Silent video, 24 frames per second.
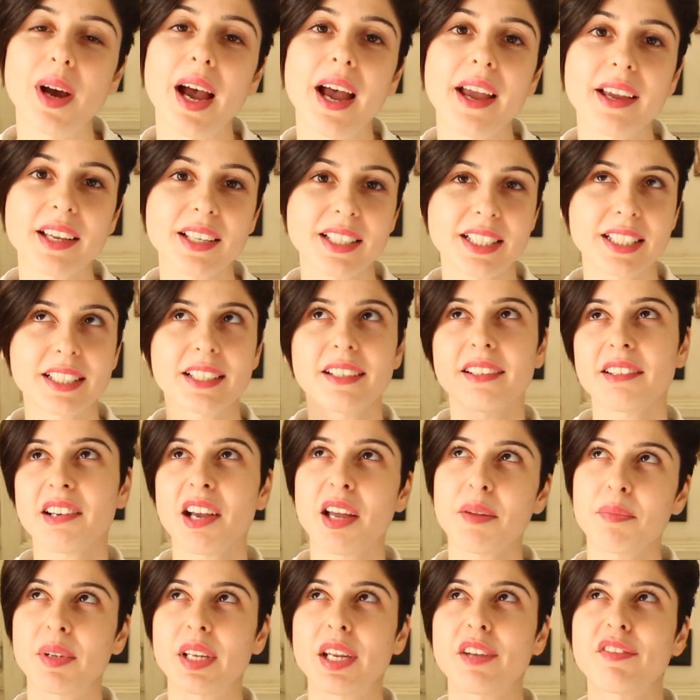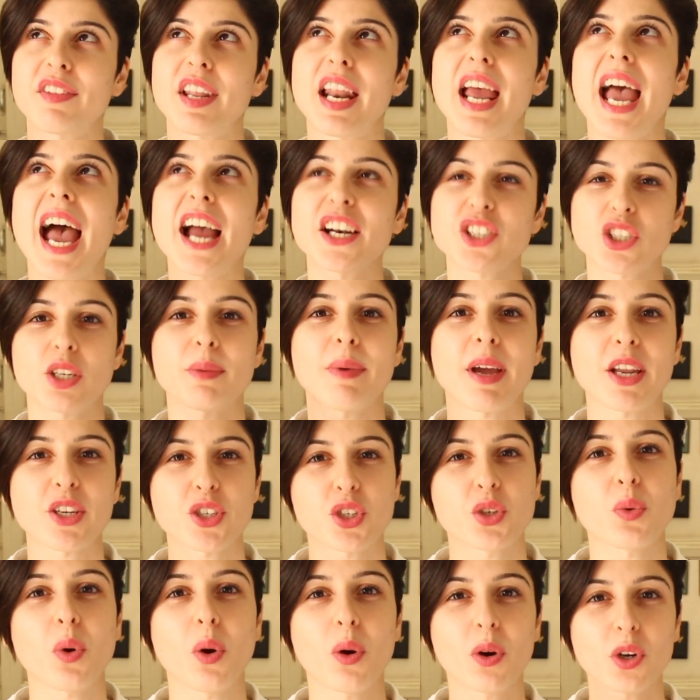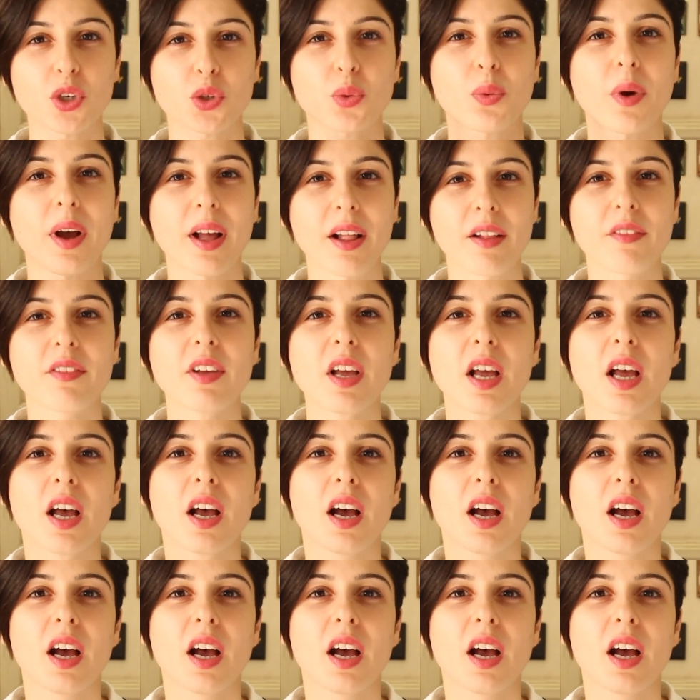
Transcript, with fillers: I still can't believe that I actually managed to all 12